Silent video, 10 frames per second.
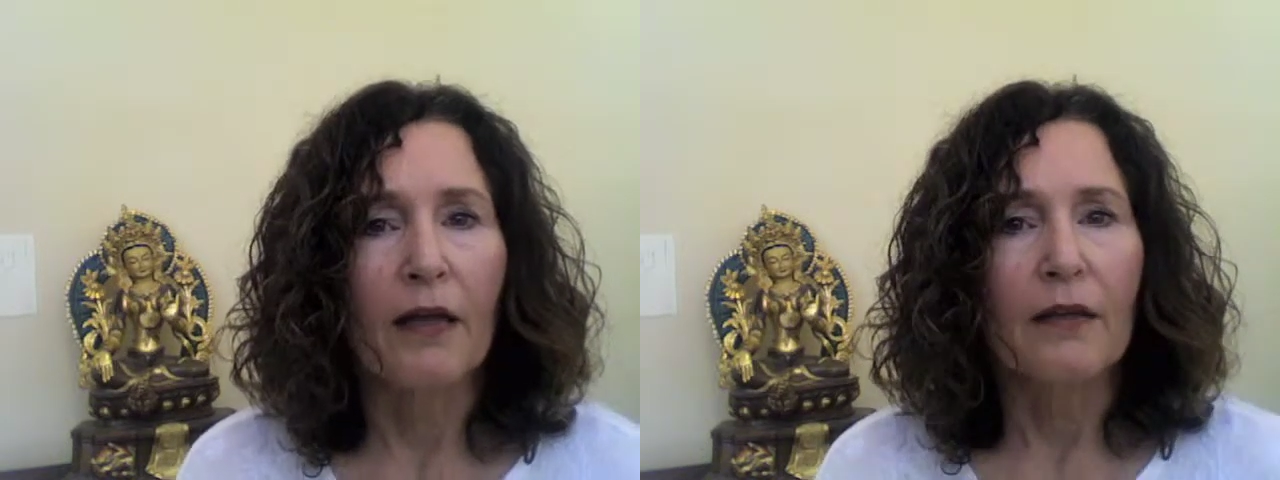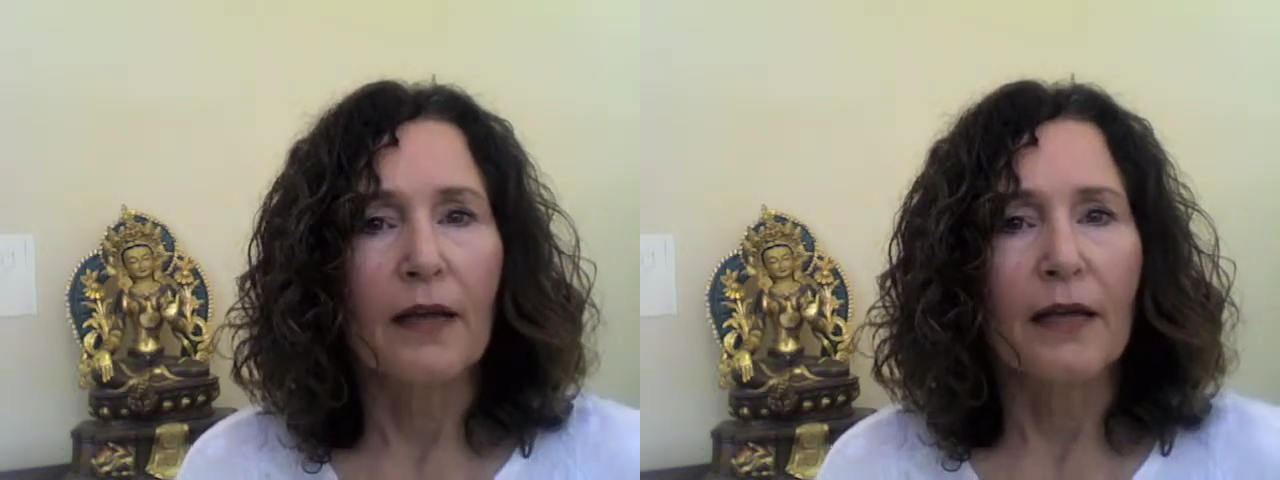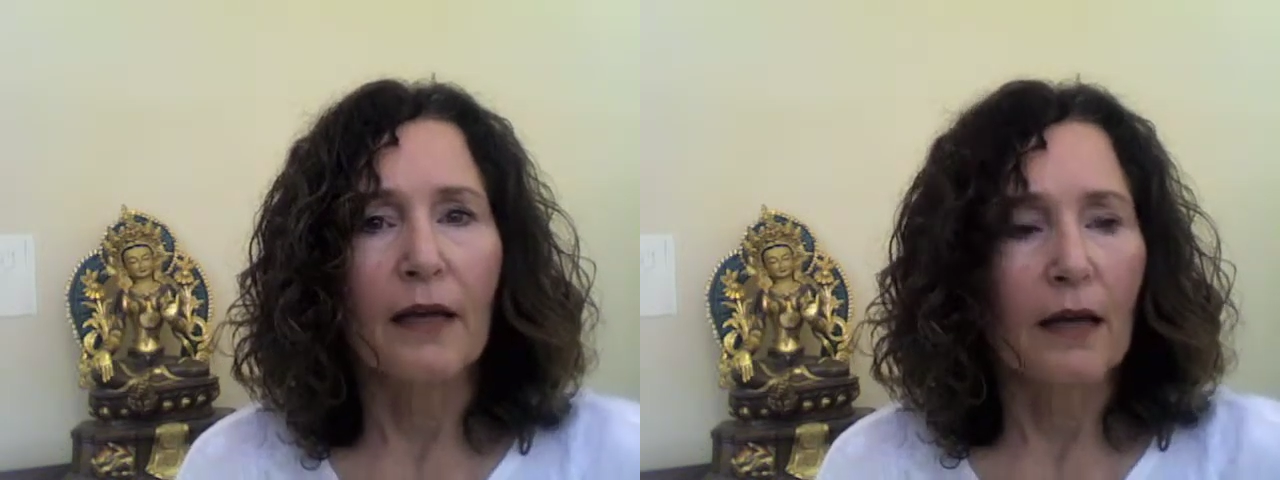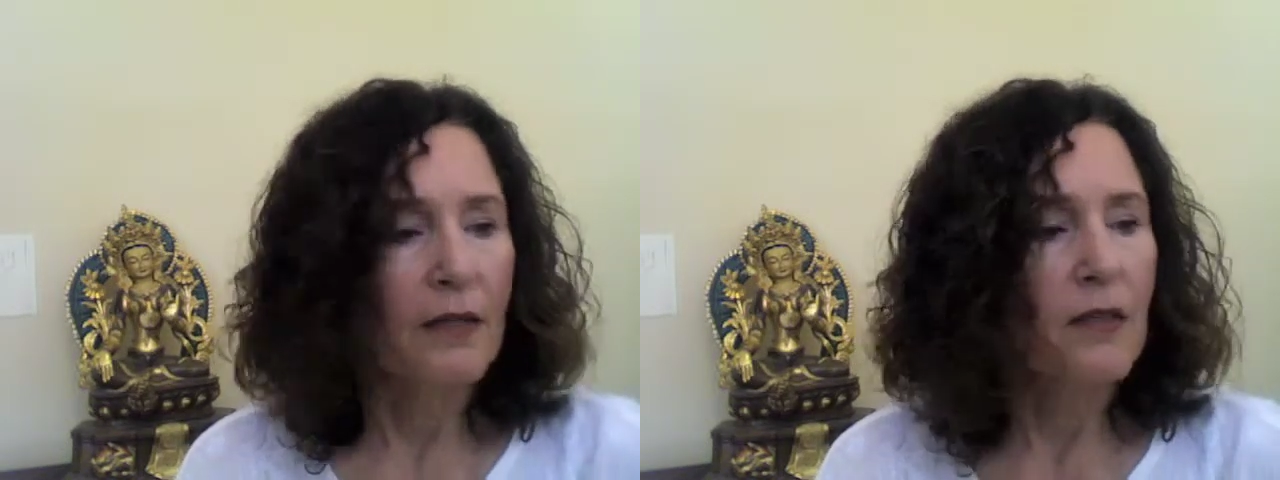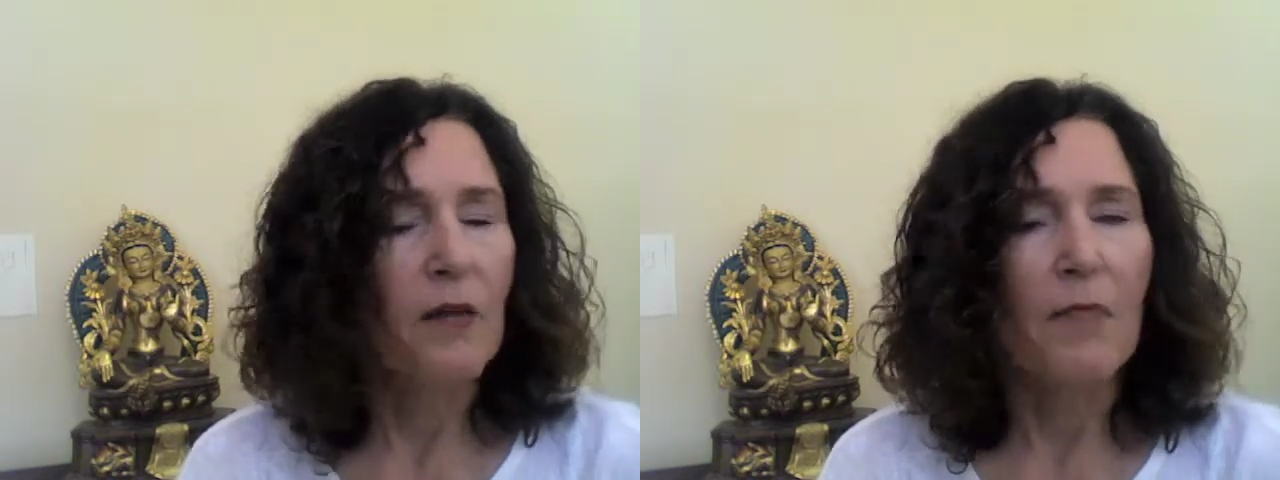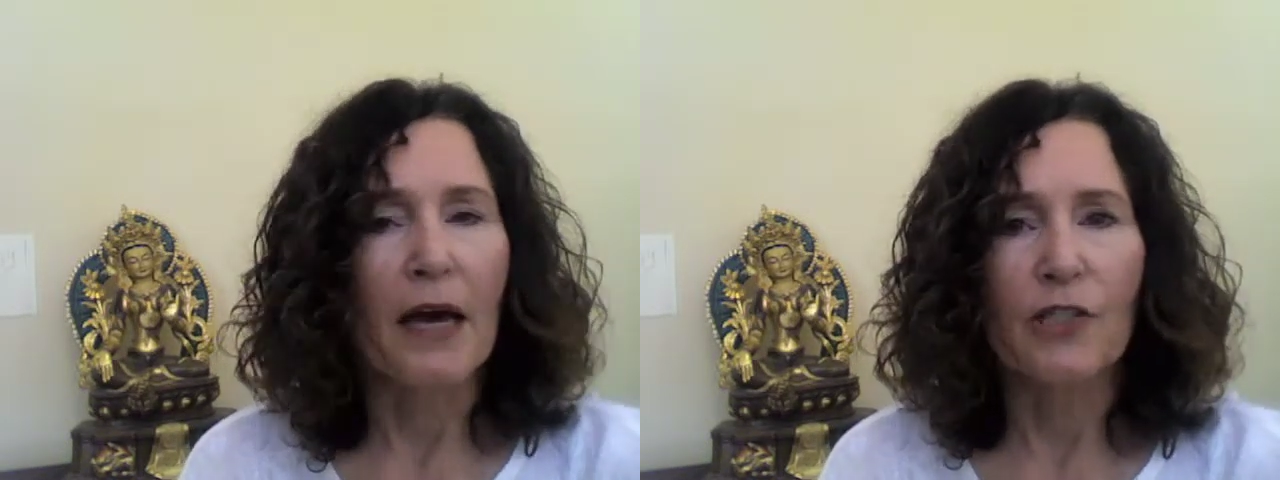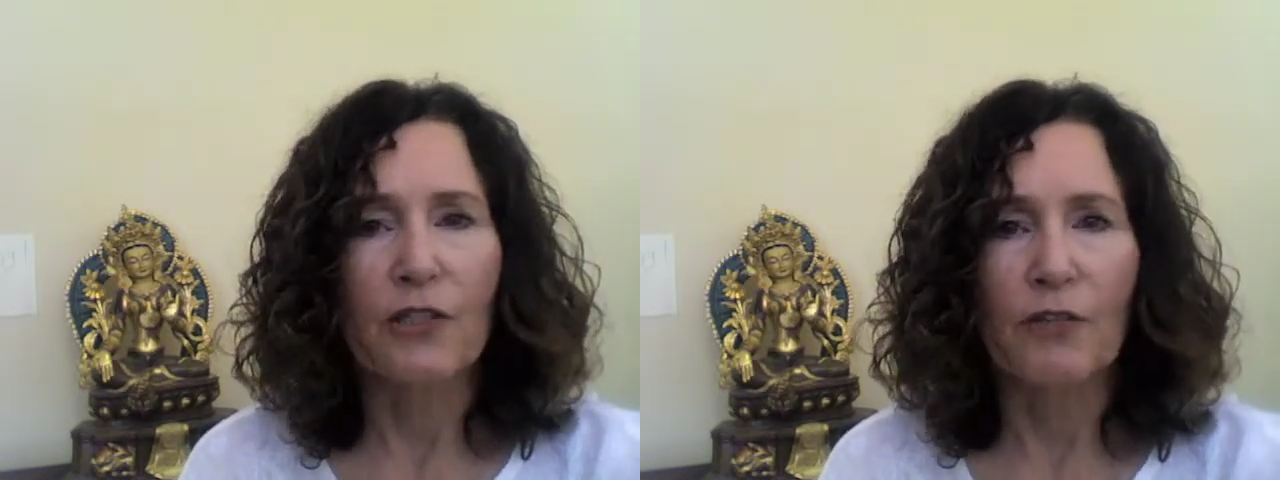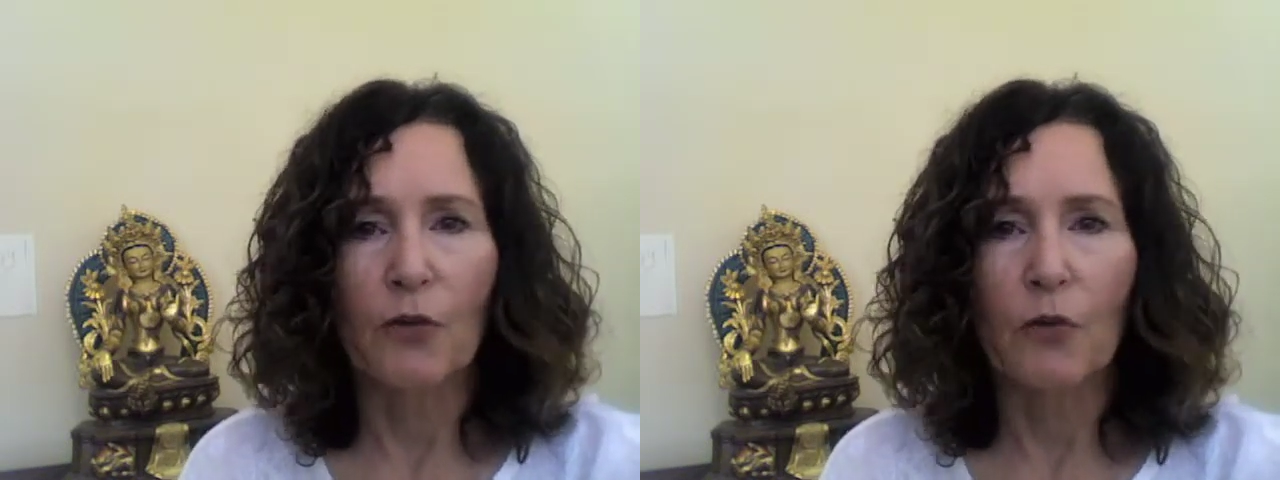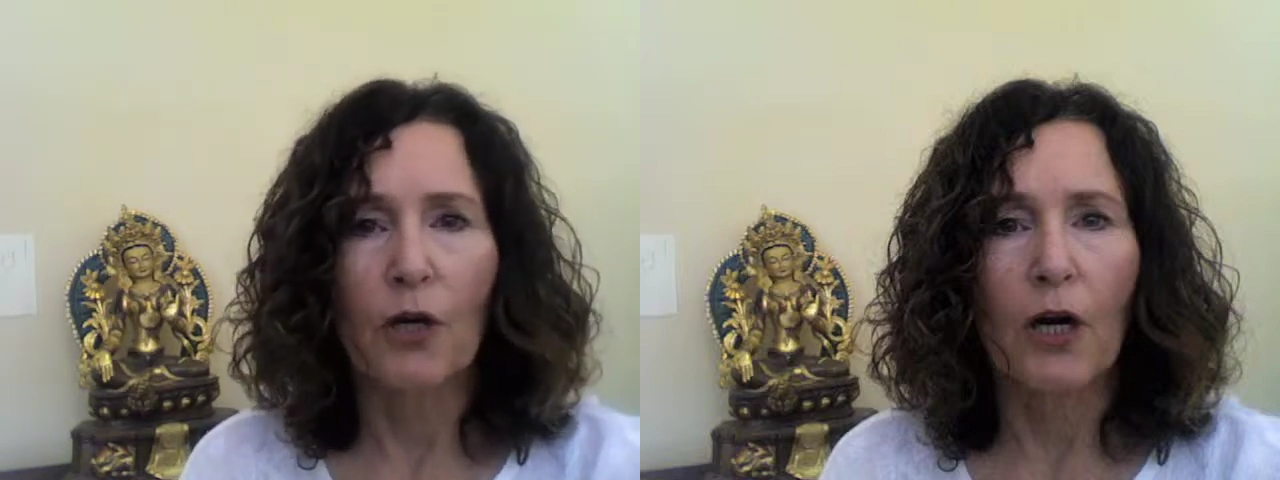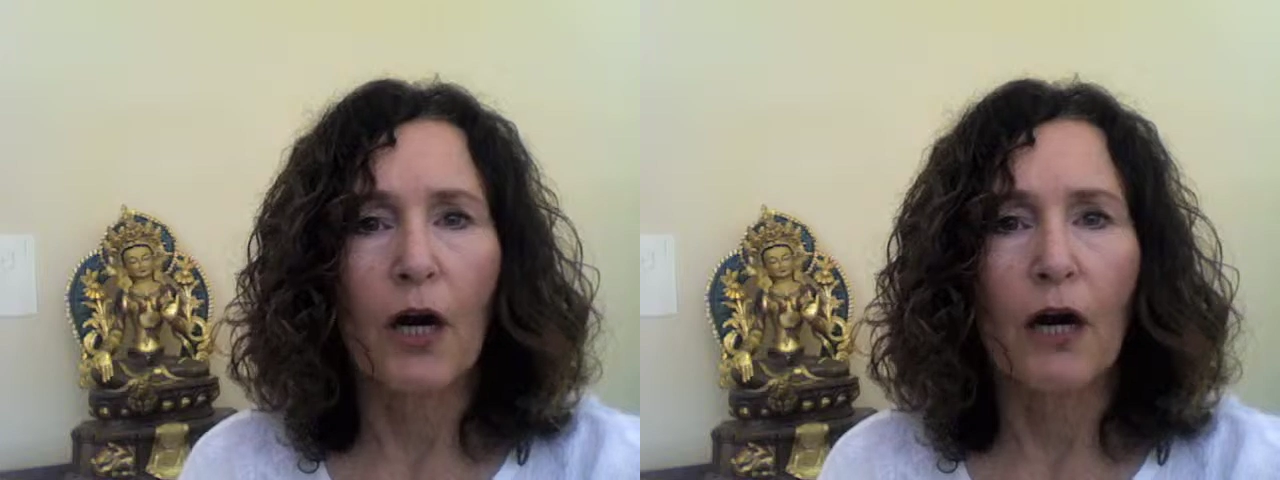like imagine if there were